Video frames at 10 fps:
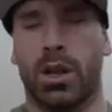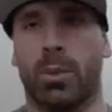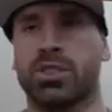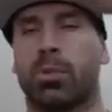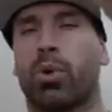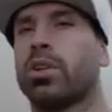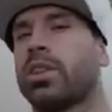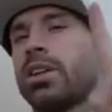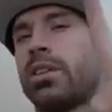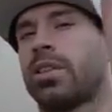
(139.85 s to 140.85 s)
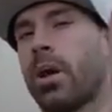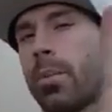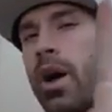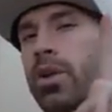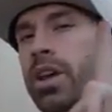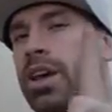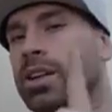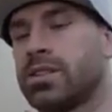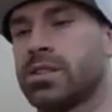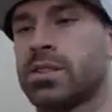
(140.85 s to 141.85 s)
the most important thing to think about
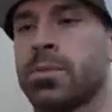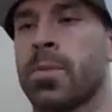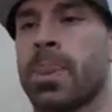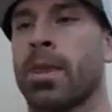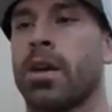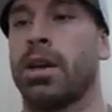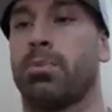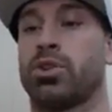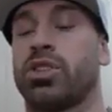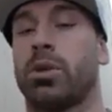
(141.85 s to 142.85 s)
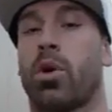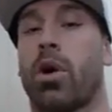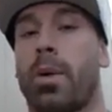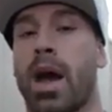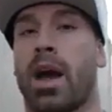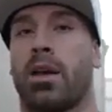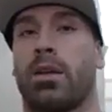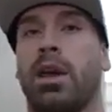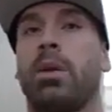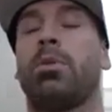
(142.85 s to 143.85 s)
is pushing the bar back,
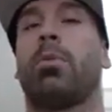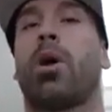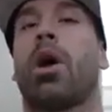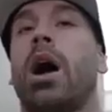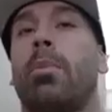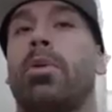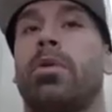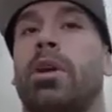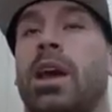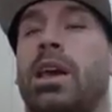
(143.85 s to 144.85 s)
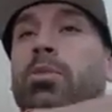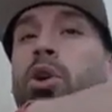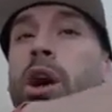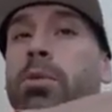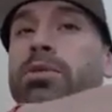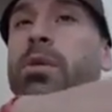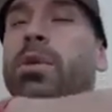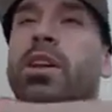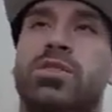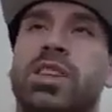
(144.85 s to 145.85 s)
keeping the bar up, and keeping your elbows
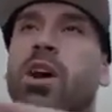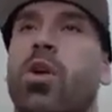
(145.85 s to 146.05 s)
up. It'll stay